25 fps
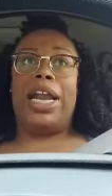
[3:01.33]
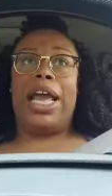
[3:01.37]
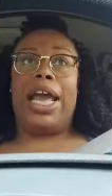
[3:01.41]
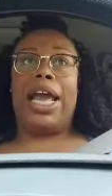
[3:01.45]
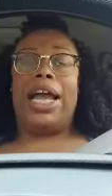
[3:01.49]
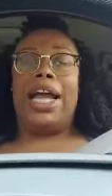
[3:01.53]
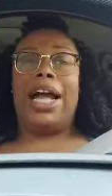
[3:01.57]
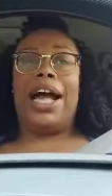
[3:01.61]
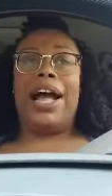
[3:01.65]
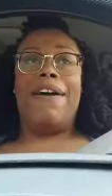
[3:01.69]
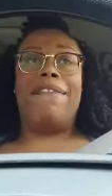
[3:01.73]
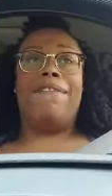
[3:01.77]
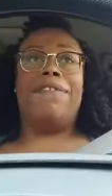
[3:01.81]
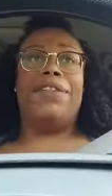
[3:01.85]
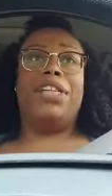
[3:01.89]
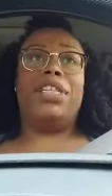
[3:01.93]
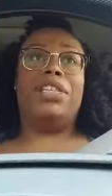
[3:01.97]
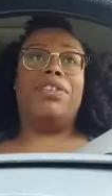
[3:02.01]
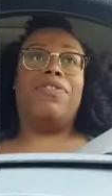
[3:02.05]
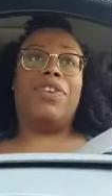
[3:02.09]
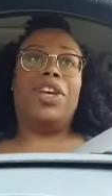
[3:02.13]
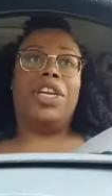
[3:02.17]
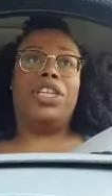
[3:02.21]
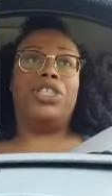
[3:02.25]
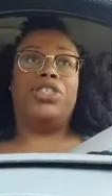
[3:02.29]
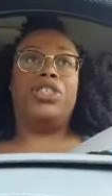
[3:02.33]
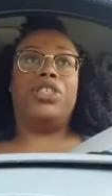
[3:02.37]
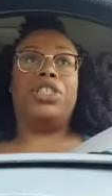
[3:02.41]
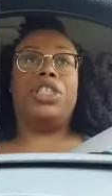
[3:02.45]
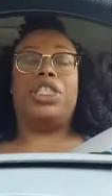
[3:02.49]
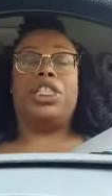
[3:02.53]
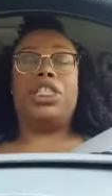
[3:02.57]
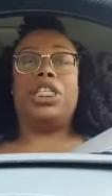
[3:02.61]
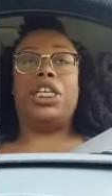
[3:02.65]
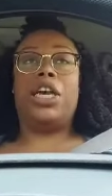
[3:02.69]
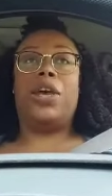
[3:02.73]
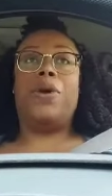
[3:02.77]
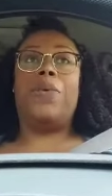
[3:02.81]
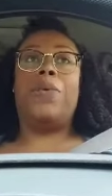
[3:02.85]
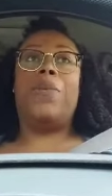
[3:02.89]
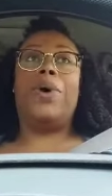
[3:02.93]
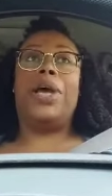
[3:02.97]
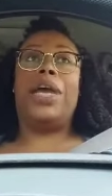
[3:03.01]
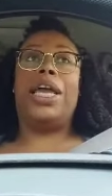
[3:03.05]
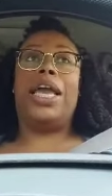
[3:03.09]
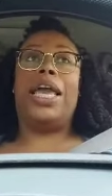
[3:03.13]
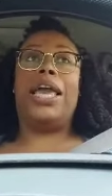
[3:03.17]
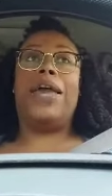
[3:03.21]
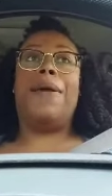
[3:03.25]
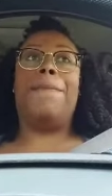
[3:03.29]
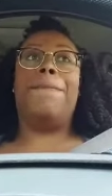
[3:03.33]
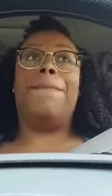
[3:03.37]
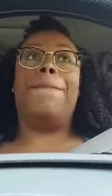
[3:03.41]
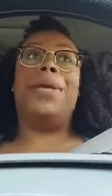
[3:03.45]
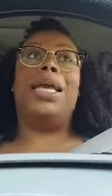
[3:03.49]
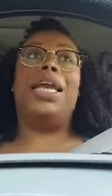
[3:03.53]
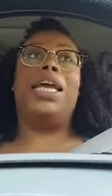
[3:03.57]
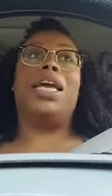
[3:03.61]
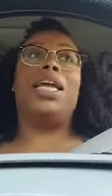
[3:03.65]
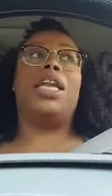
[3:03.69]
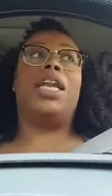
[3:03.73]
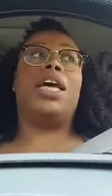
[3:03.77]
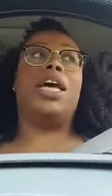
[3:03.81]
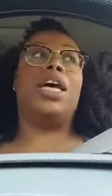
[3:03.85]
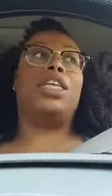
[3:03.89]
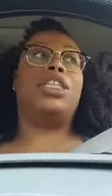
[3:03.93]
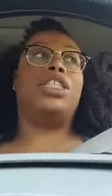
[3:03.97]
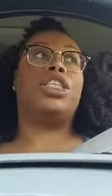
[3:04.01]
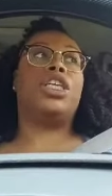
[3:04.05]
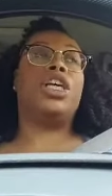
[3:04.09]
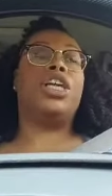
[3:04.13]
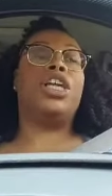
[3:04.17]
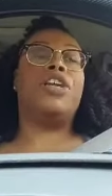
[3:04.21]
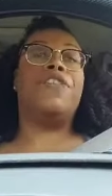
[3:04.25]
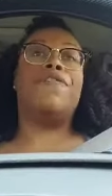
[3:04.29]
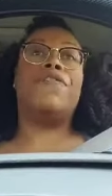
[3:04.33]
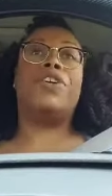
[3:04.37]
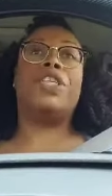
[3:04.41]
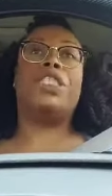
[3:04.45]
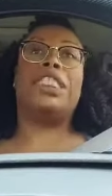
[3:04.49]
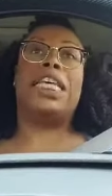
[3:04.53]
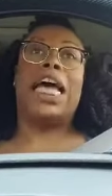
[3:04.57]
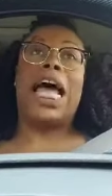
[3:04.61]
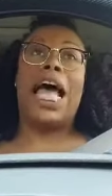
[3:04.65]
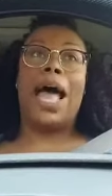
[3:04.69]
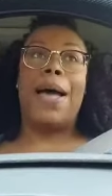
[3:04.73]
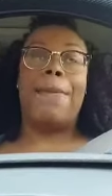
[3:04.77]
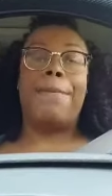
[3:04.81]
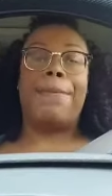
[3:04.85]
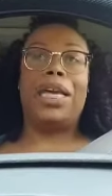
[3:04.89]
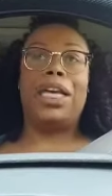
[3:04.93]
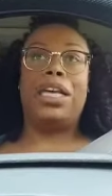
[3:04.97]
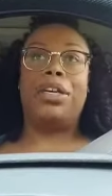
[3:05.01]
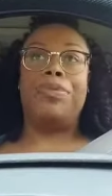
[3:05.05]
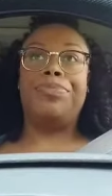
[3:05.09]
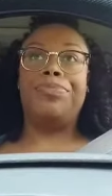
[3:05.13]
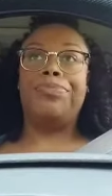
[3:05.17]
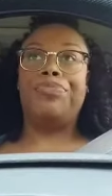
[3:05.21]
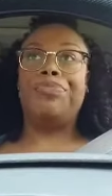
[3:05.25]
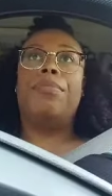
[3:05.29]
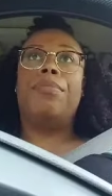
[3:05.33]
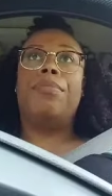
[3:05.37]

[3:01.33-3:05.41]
on that conflict of interest shit with him being the attorney for Tommy.